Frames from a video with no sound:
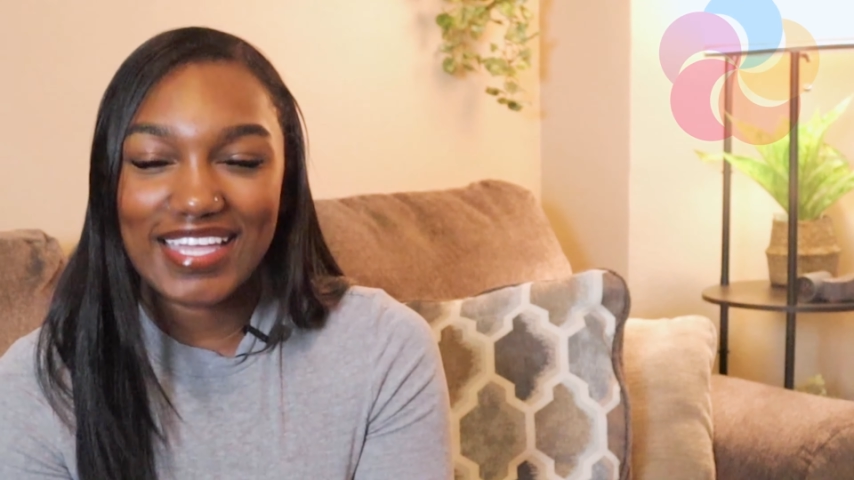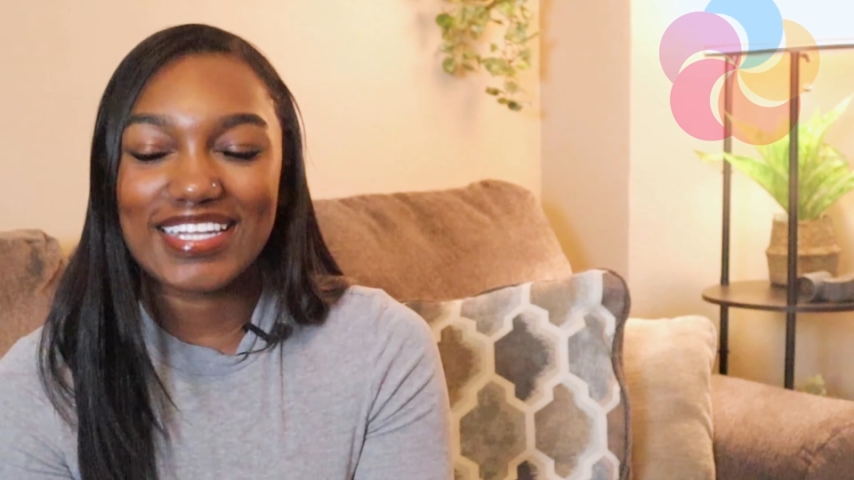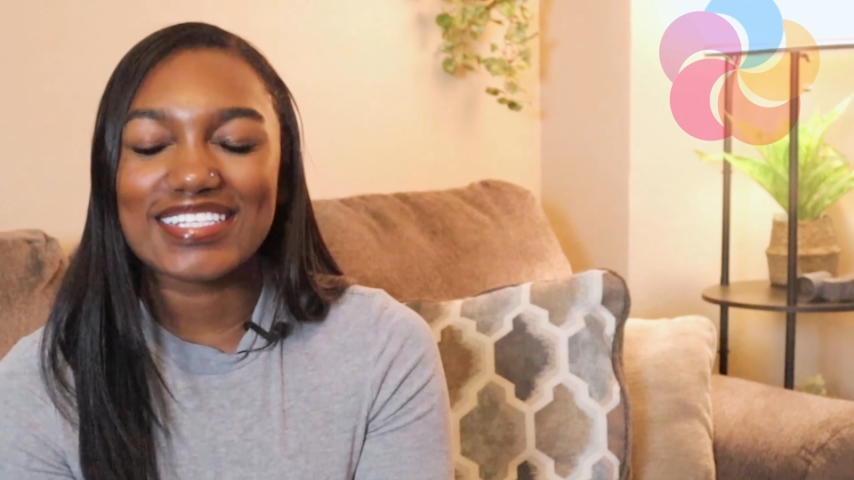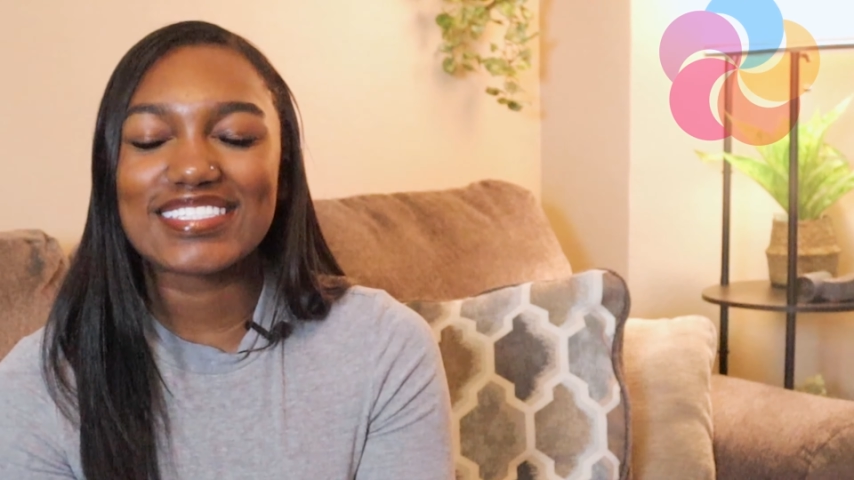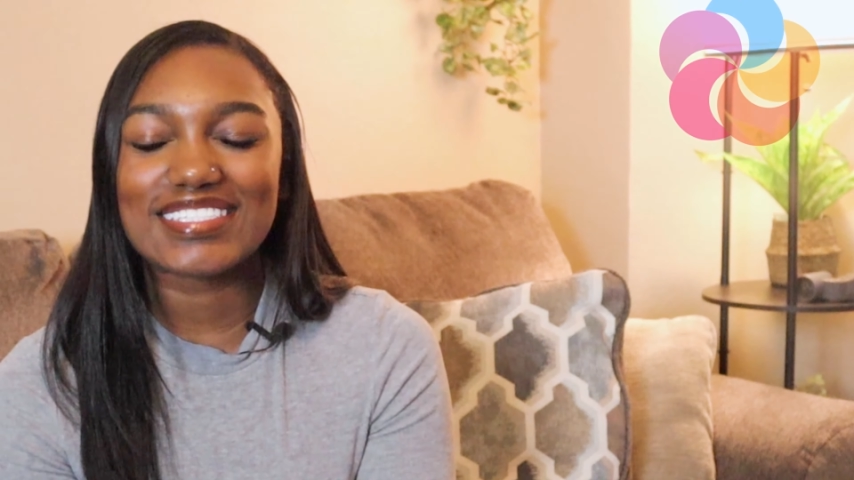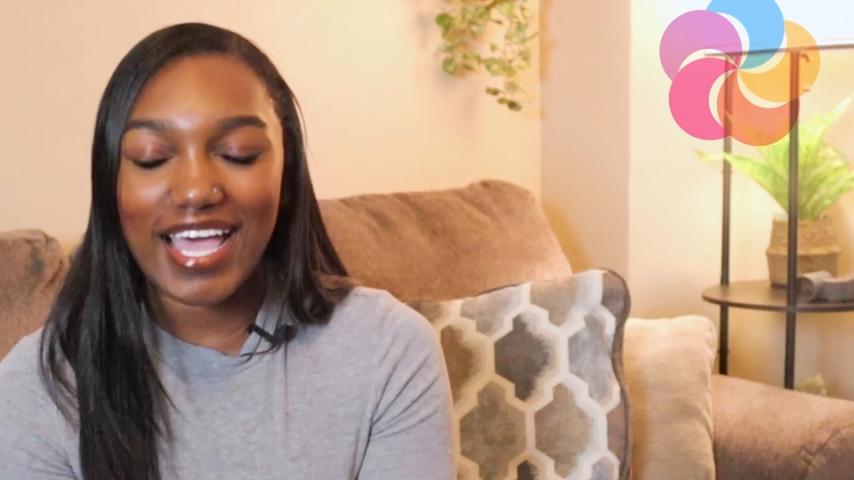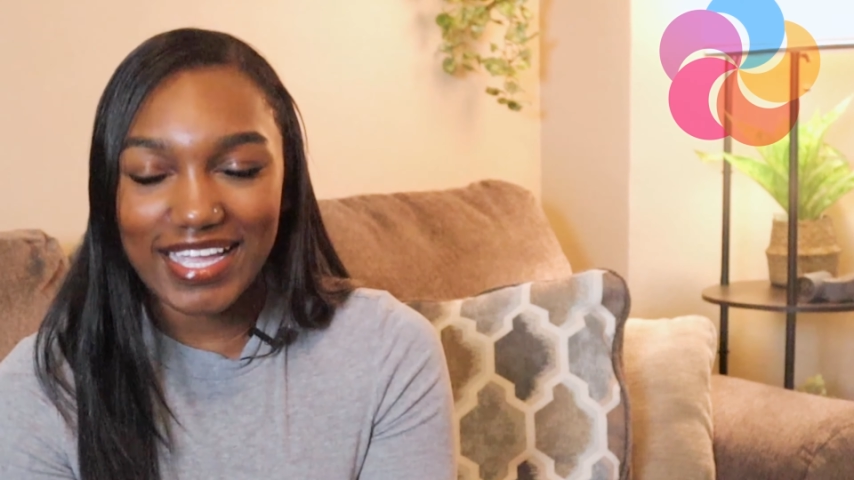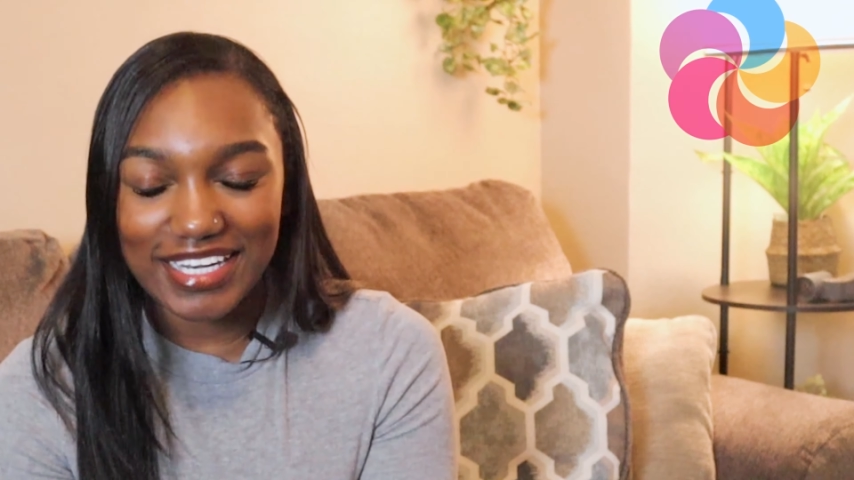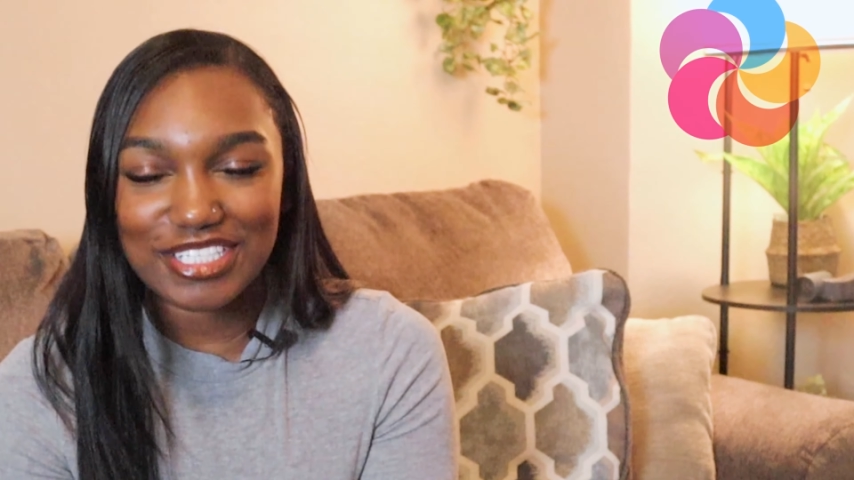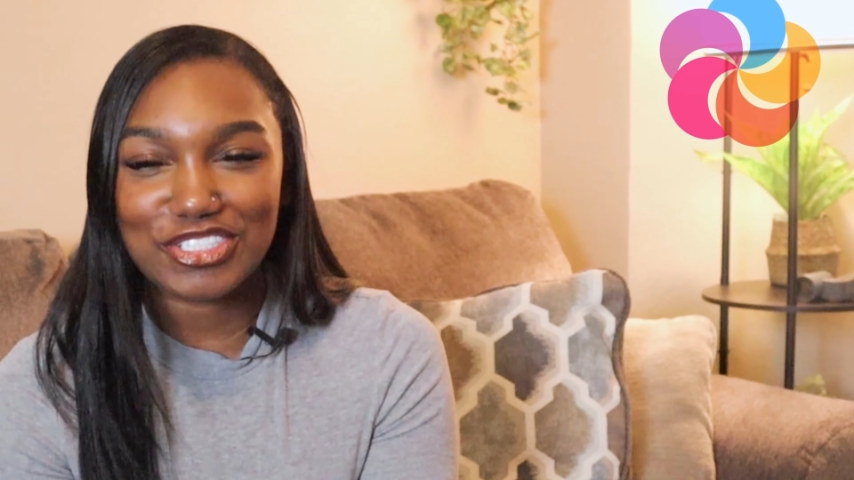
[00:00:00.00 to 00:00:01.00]
and
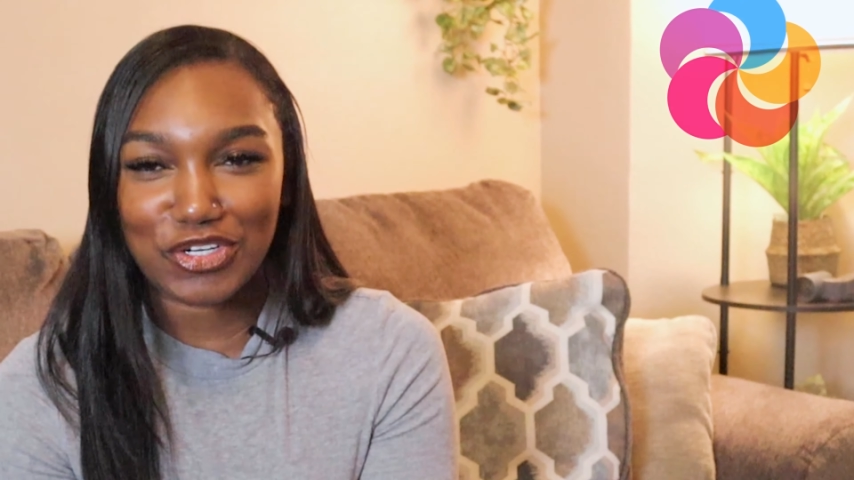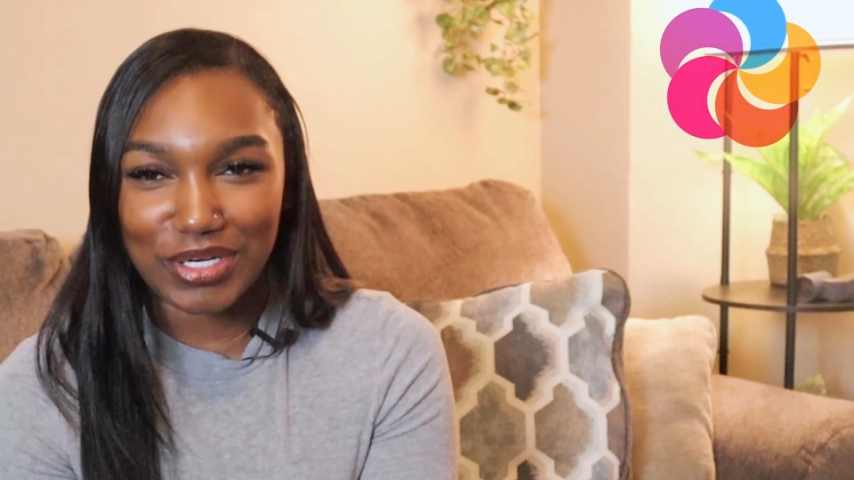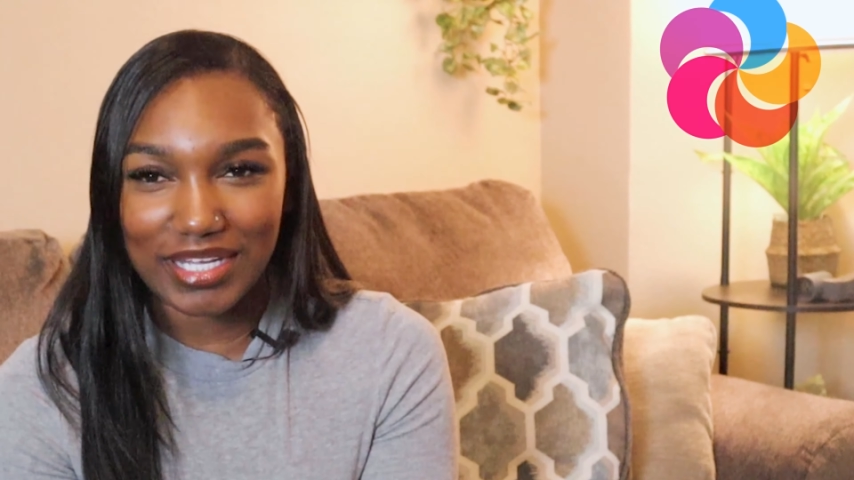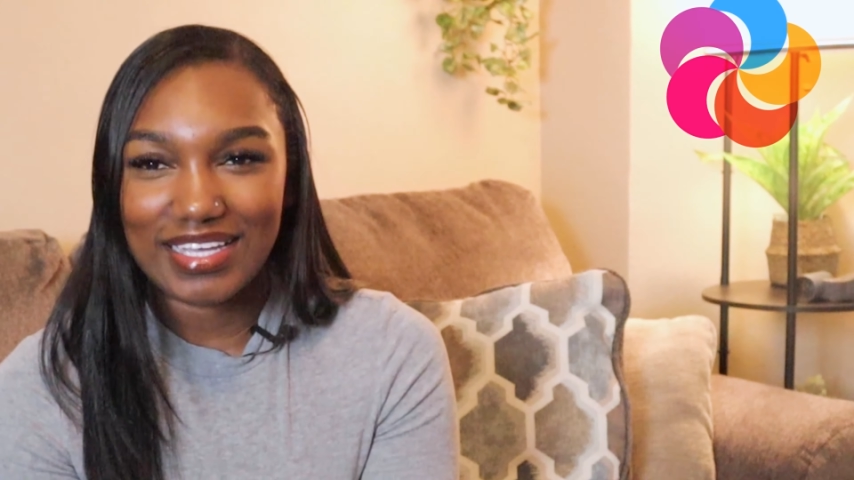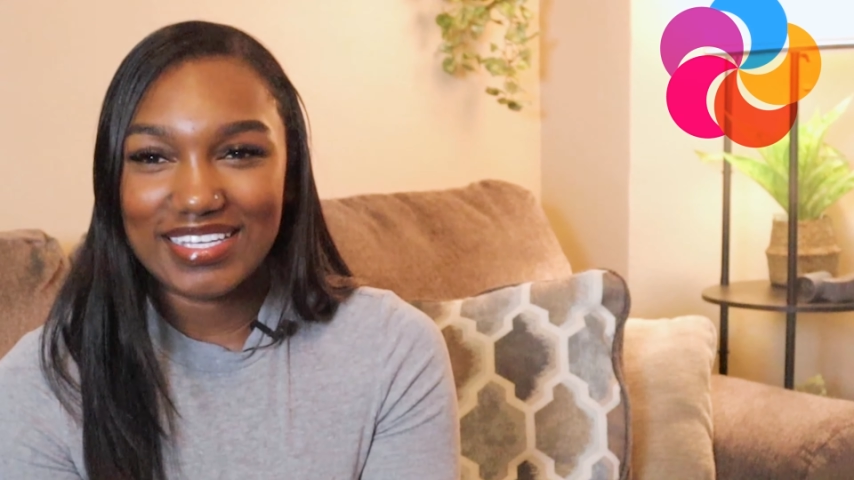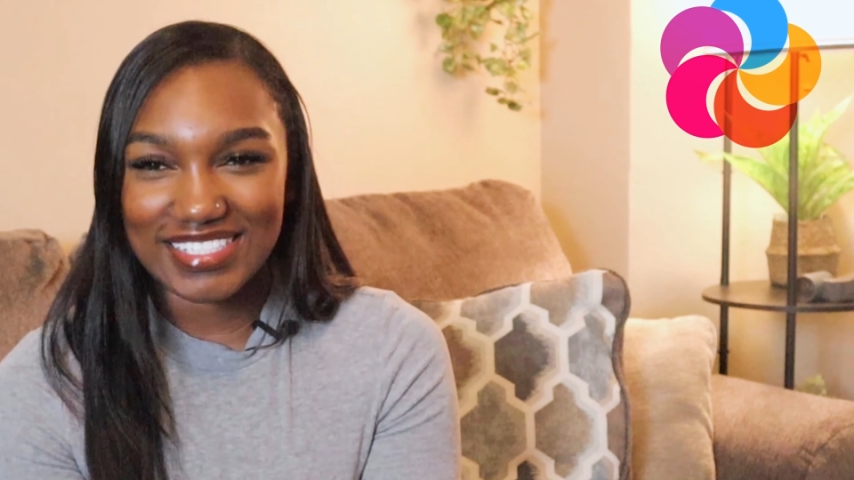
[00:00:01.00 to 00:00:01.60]
exciting journey